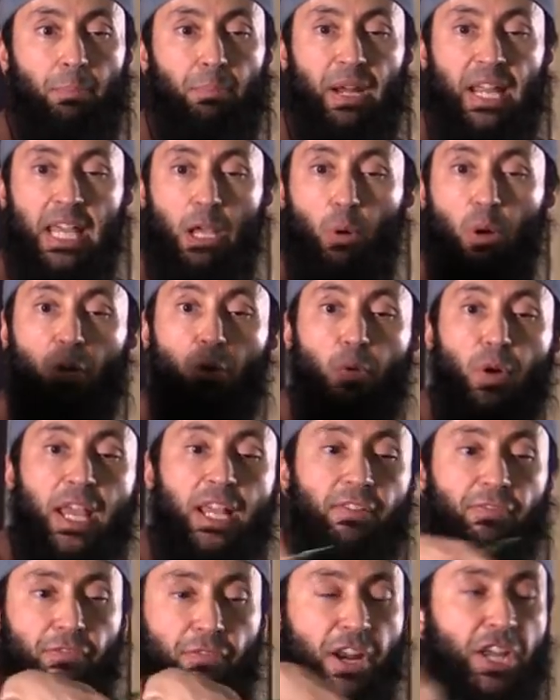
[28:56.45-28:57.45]
but he will
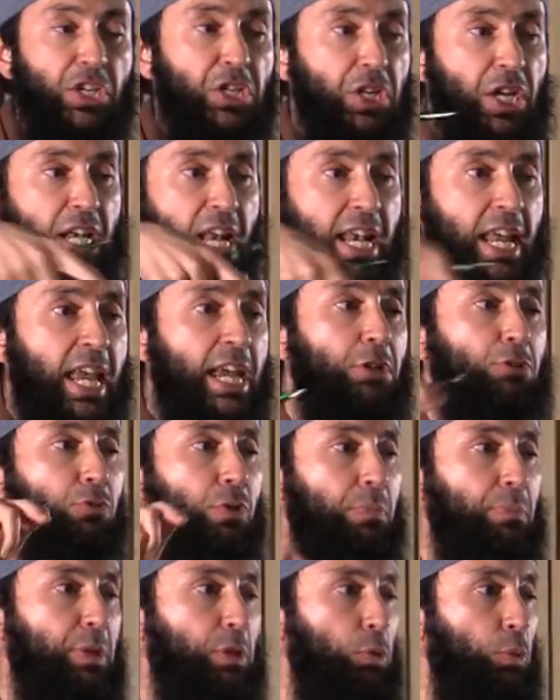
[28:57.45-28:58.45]
create friction and
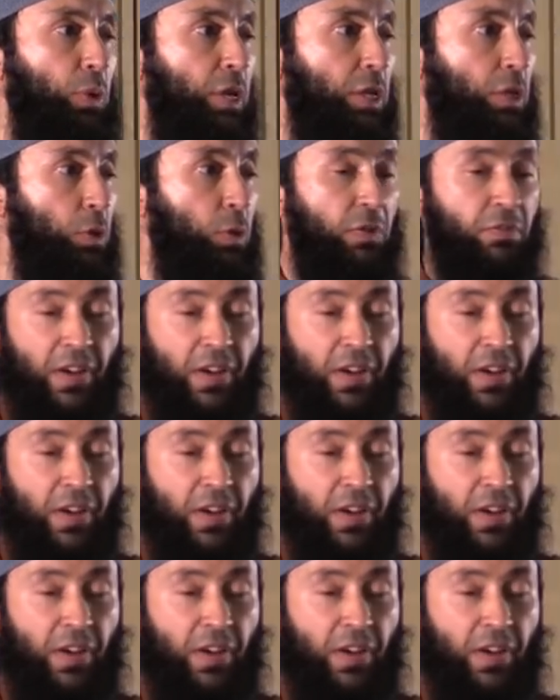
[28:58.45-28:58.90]
hatred between you.